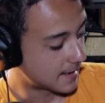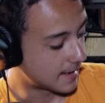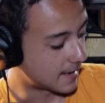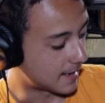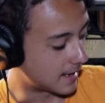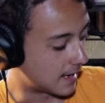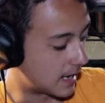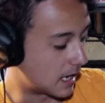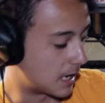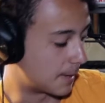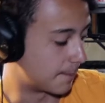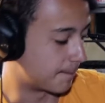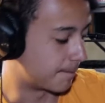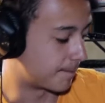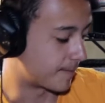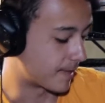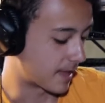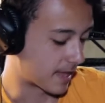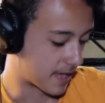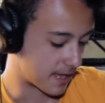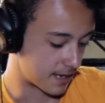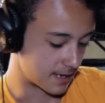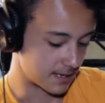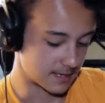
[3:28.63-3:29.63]
And
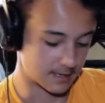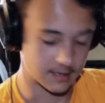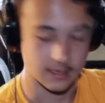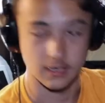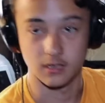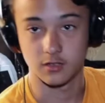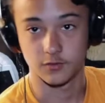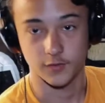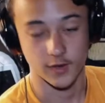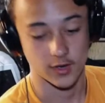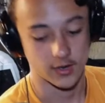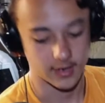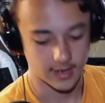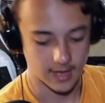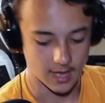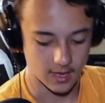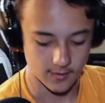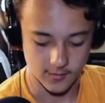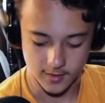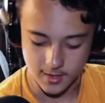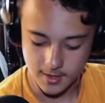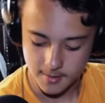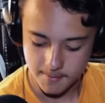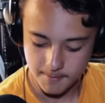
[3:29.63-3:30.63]
it's very
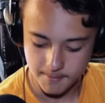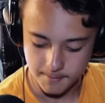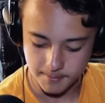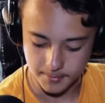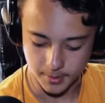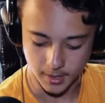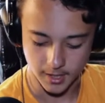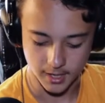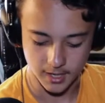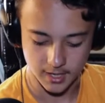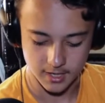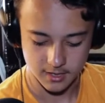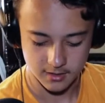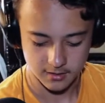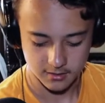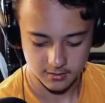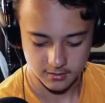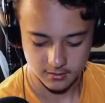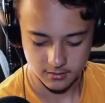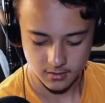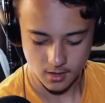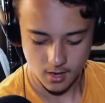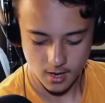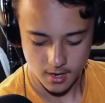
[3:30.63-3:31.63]
heavy, but it's
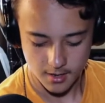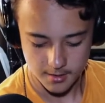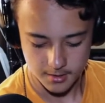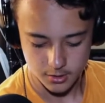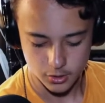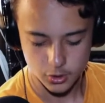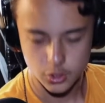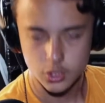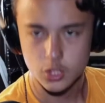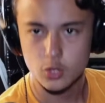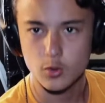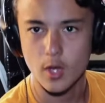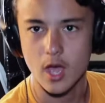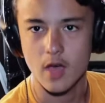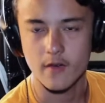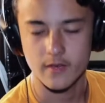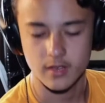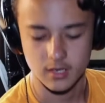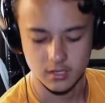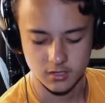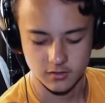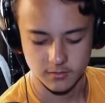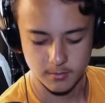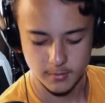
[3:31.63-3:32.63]
not too
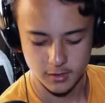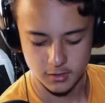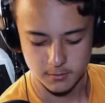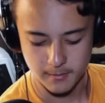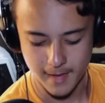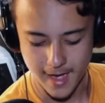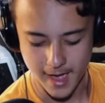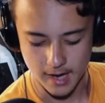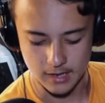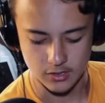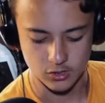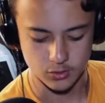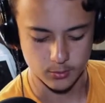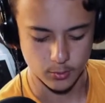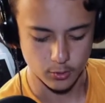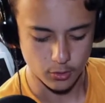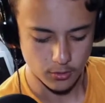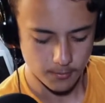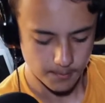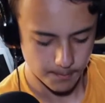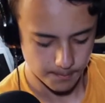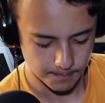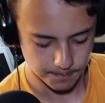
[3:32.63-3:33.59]
heavy. It's manageable.